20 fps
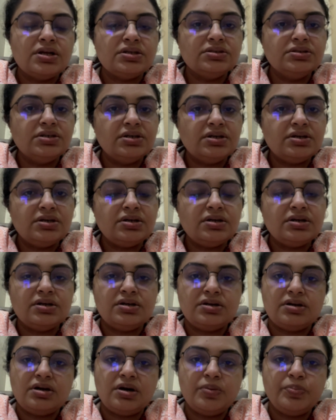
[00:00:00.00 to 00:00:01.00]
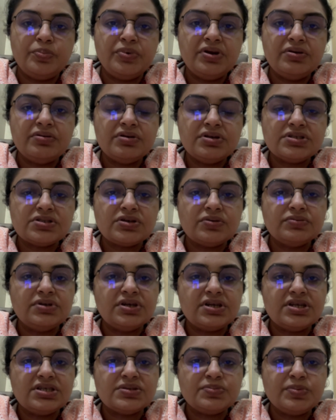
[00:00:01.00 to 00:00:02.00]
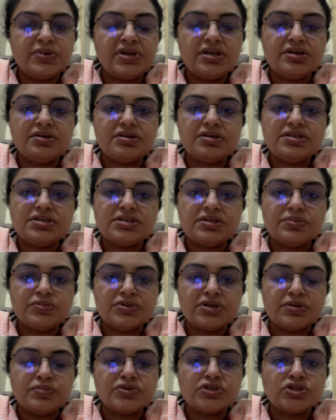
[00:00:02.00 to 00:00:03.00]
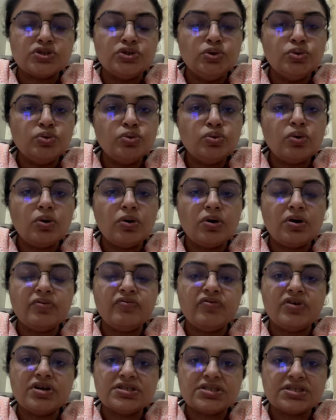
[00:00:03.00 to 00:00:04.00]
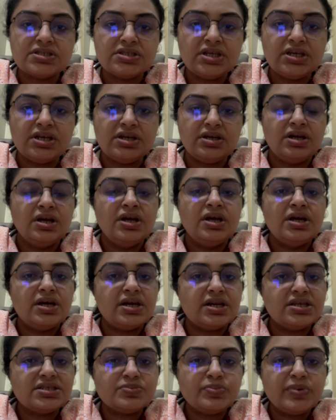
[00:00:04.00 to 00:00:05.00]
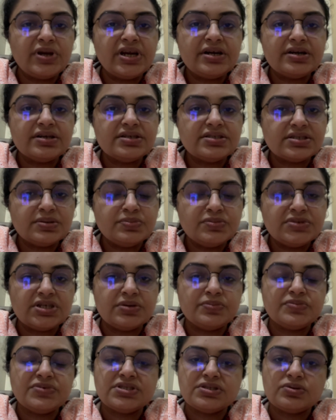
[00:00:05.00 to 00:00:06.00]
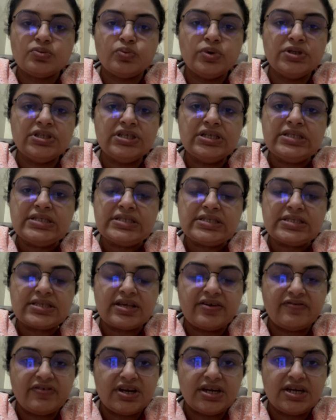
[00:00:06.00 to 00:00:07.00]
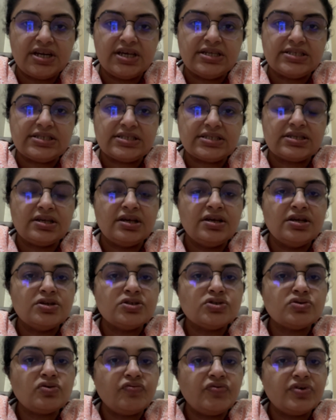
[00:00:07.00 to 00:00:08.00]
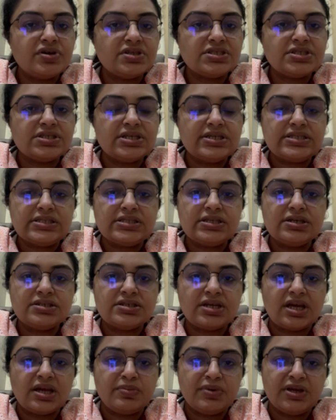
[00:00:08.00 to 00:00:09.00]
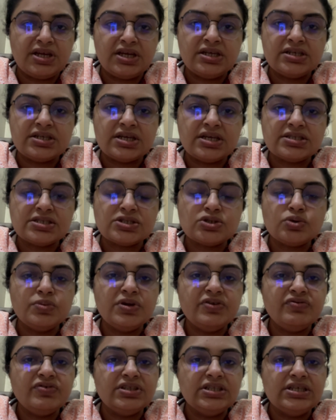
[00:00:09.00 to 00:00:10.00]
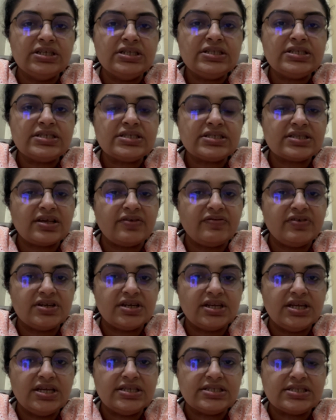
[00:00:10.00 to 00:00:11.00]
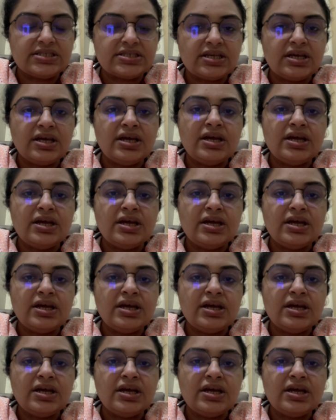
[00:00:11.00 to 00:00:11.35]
the appearance of the respiratory symptoms, new or worsening respiratory symptoms within 7 days. So first is the timing, it has to be within 7 days.